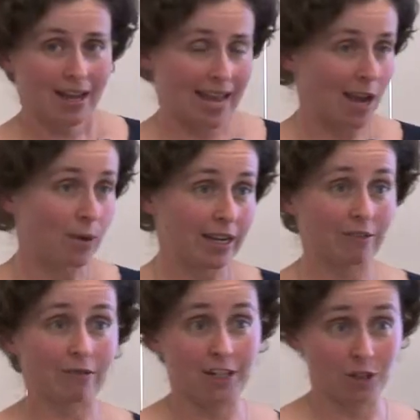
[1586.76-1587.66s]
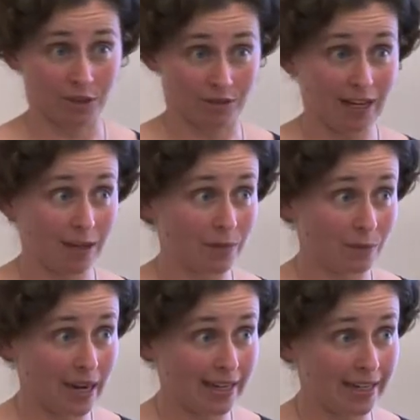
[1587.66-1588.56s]
Can we get regional development
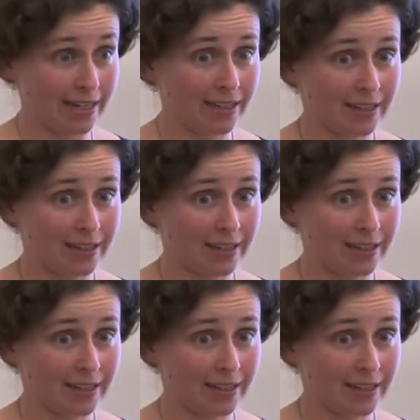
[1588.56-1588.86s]
money